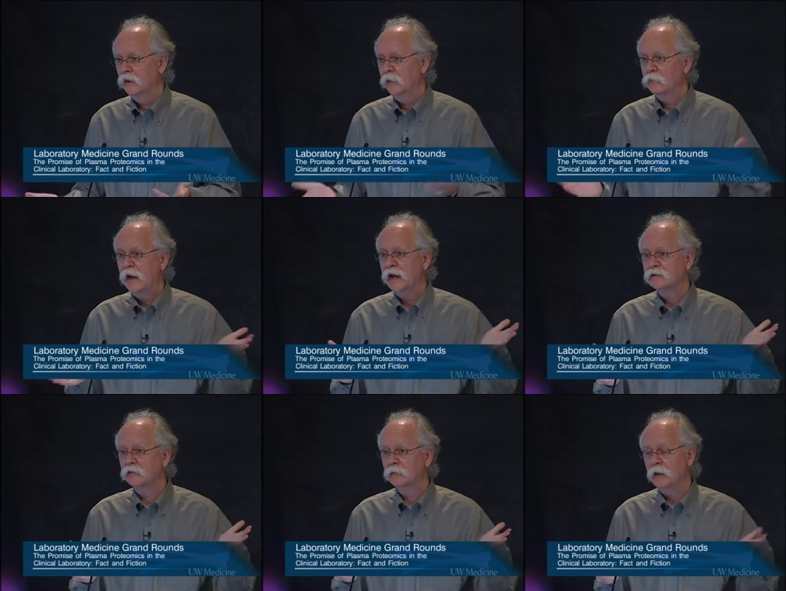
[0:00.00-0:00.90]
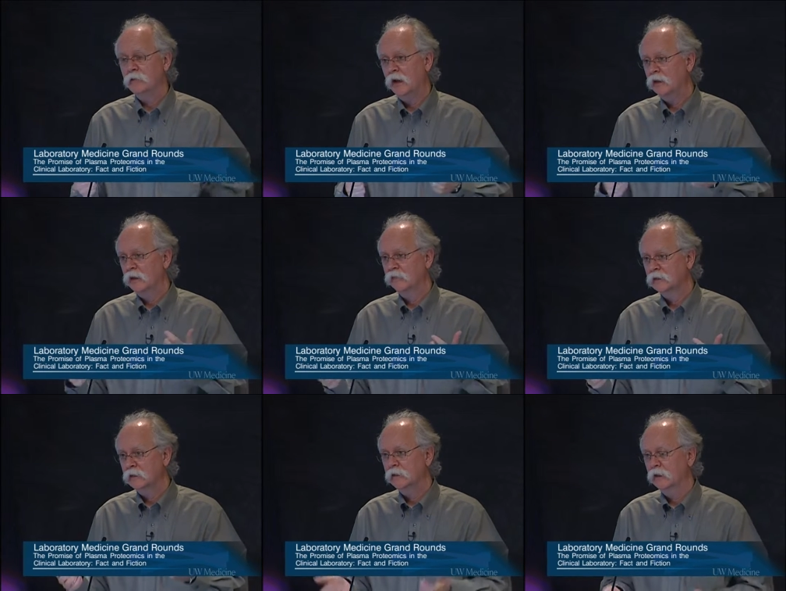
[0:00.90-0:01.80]
the mass of the peptide,
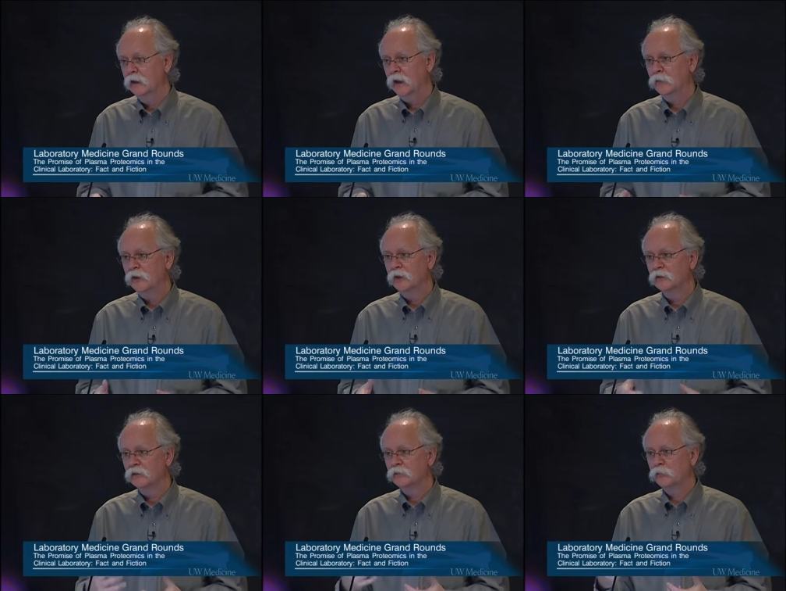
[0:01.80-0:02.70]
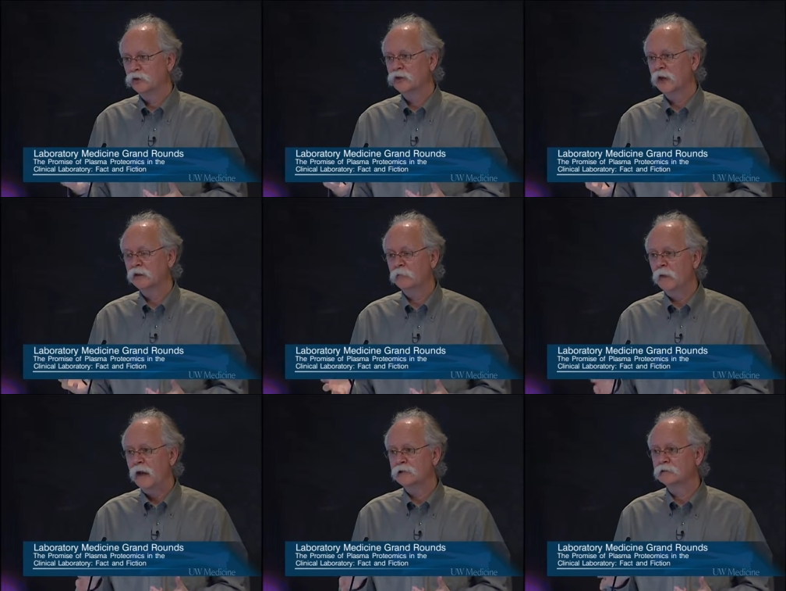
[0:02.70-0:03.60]
obviously, and we can project the
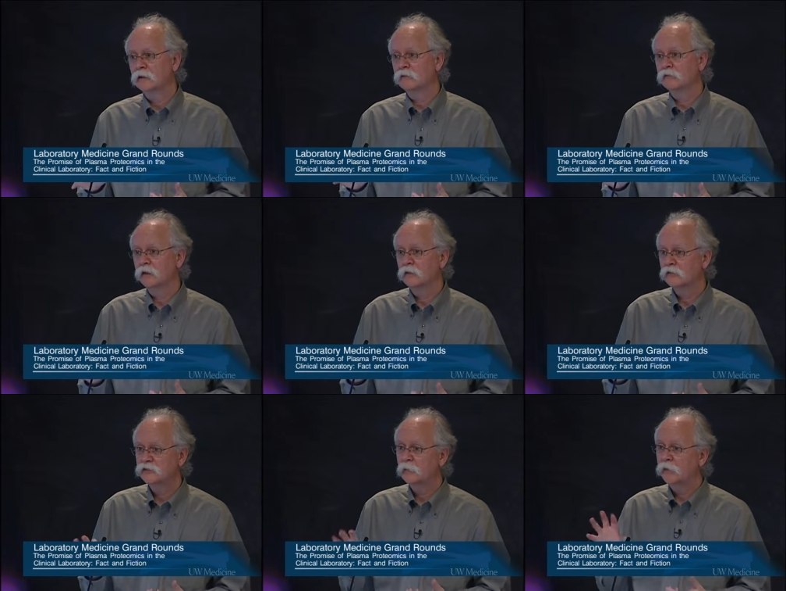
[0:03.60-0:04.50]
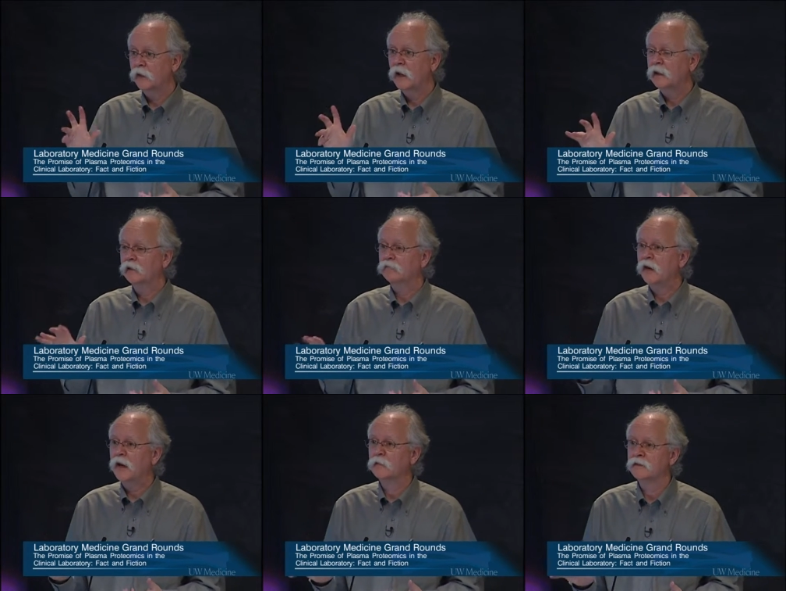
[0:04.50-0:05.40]
mass of some of the likely
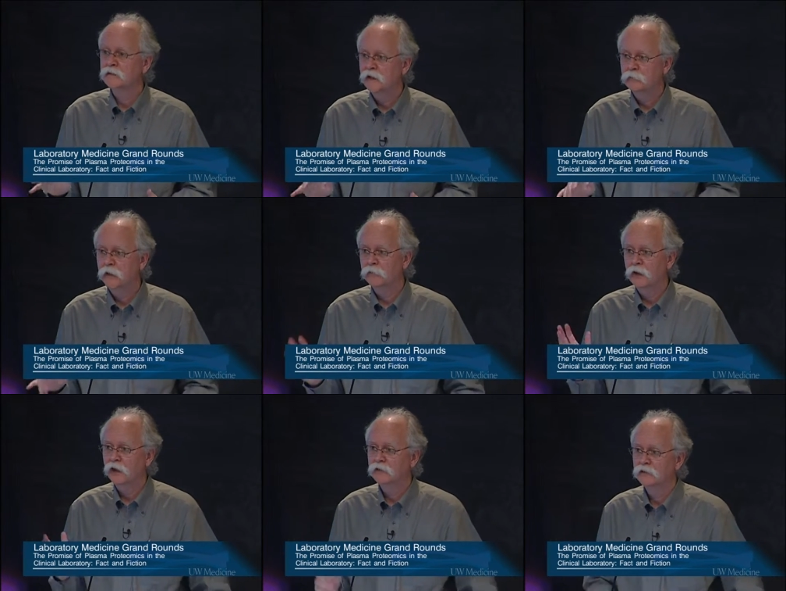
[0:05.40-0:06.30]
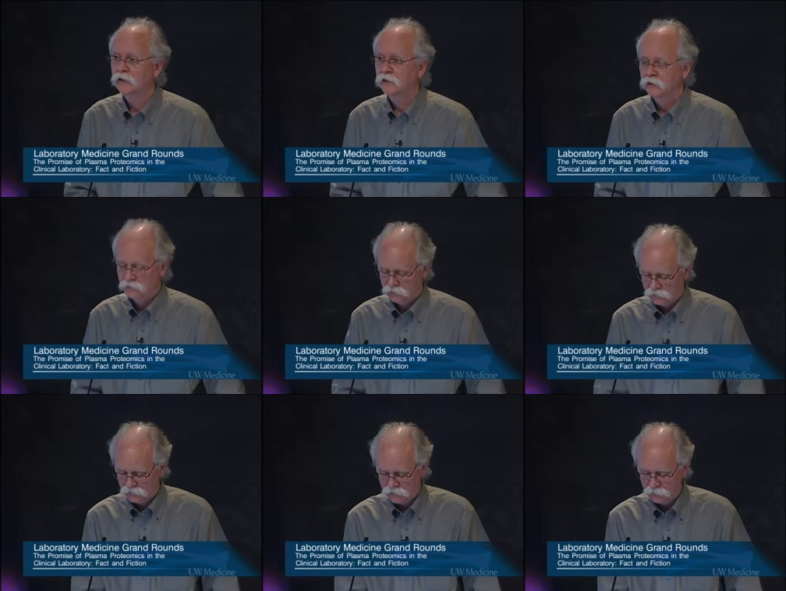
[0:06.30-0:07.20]
fragments of that peptide in an
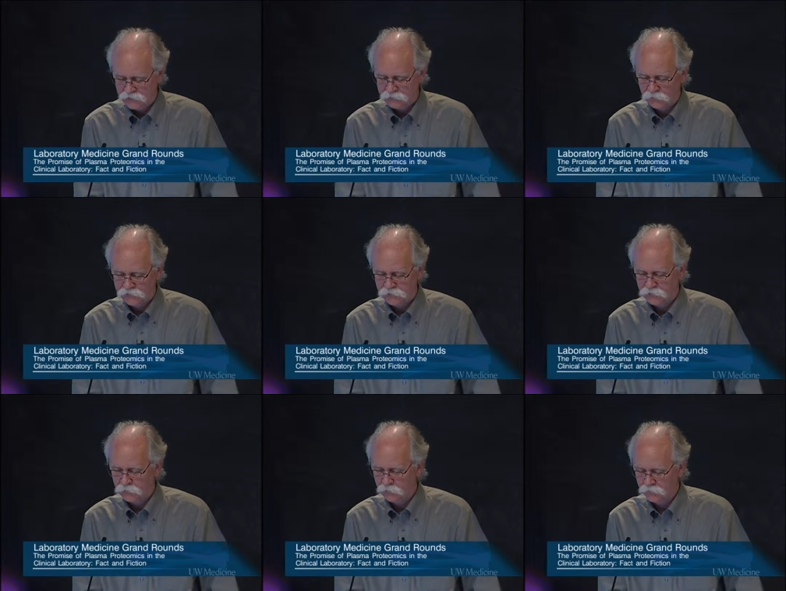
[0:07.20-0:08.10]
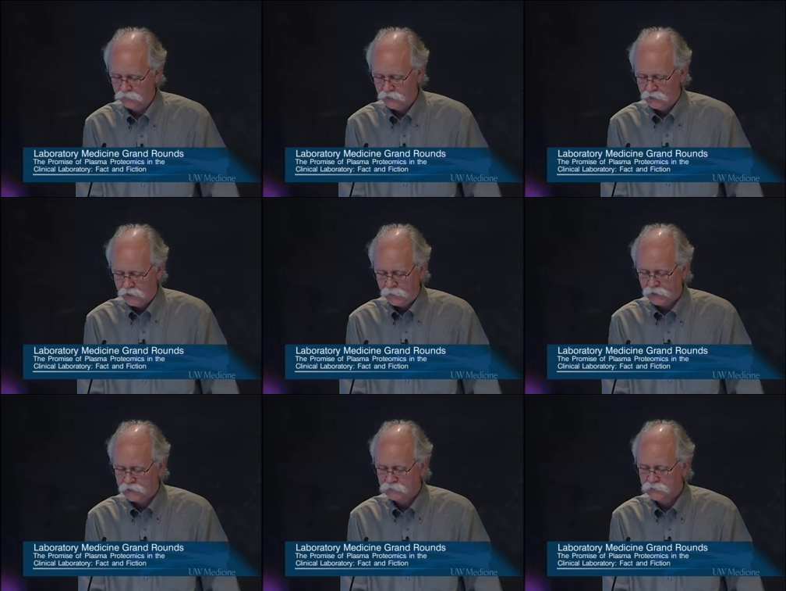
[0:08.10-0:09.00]
MSMS experiment. And
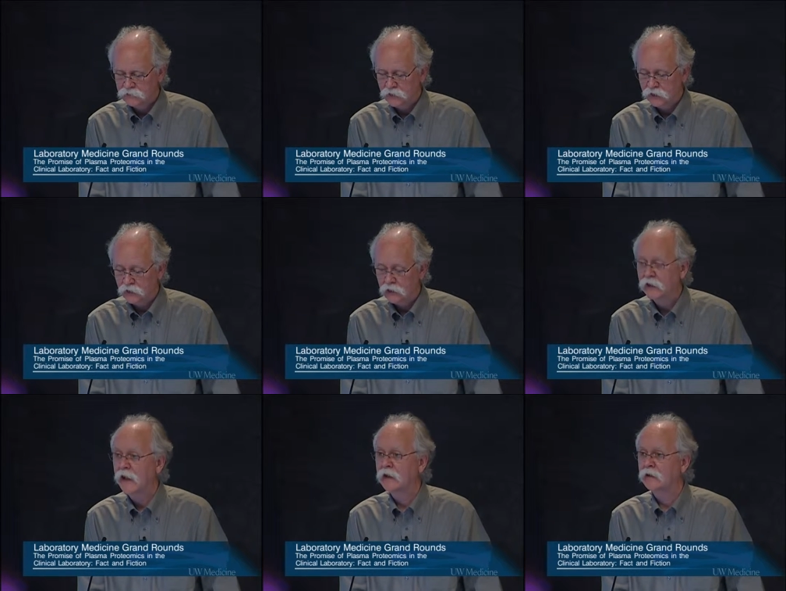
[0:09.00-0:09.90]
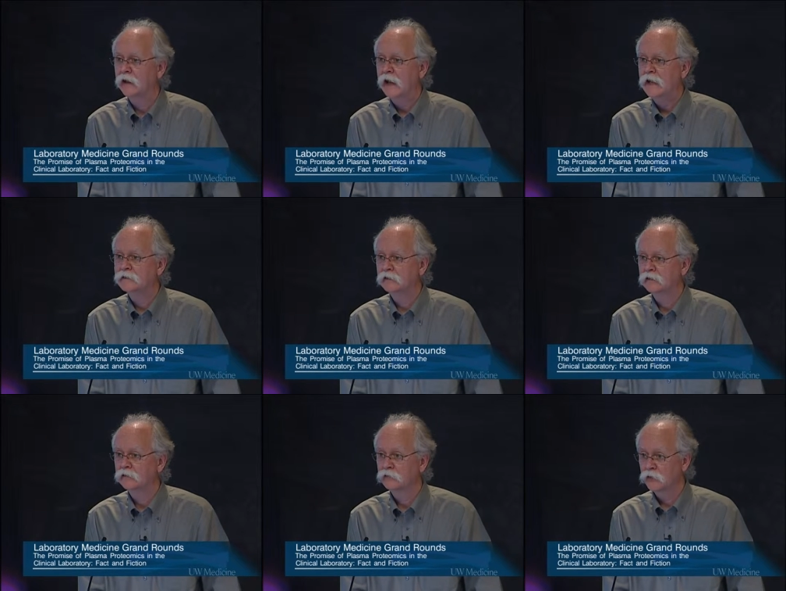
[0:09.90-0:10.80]
that gives us a, a candidate
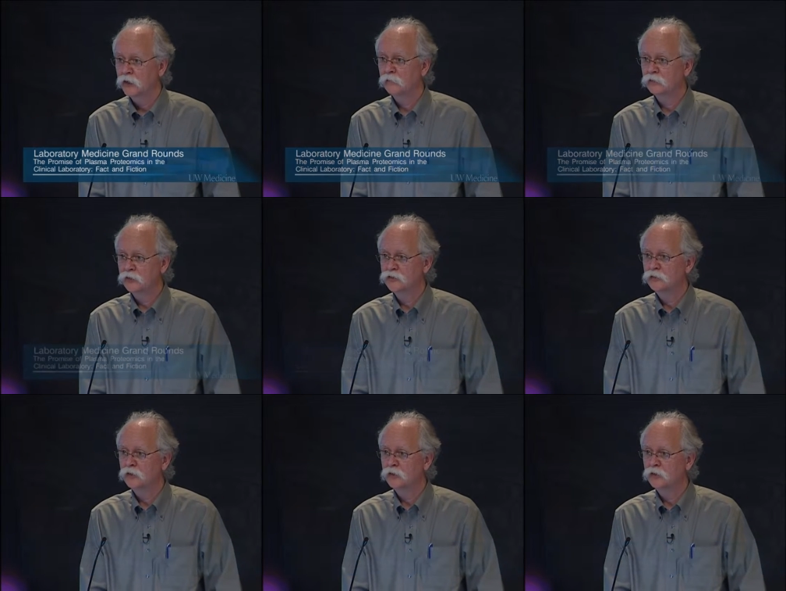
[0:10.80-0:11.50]
assay, the, the two